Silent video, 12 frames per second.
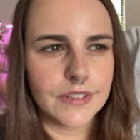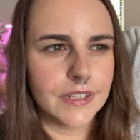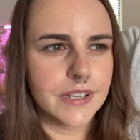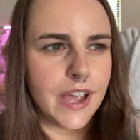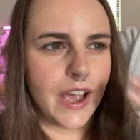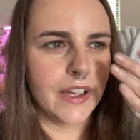
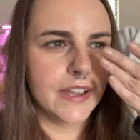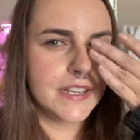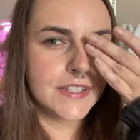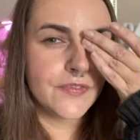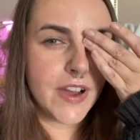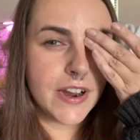Yeah,
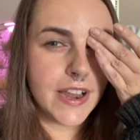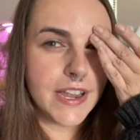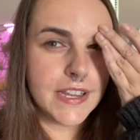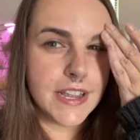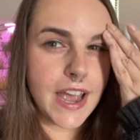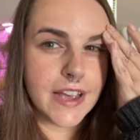he's very,
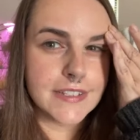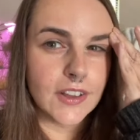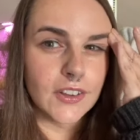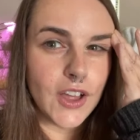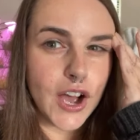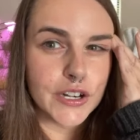he has a
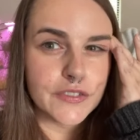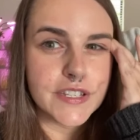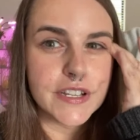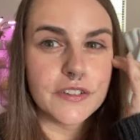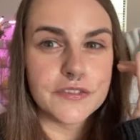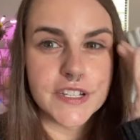lot of
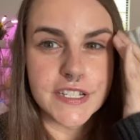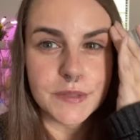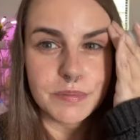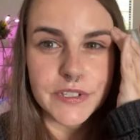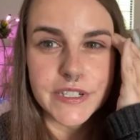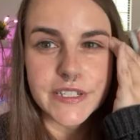
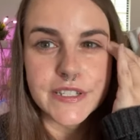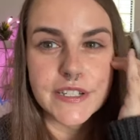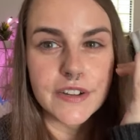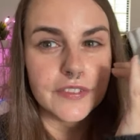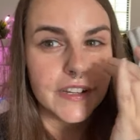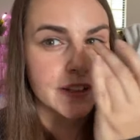self-discipline and
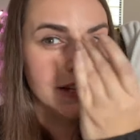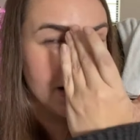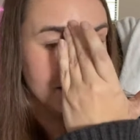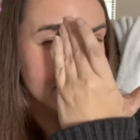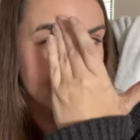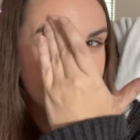stuff like
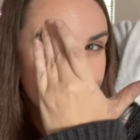that.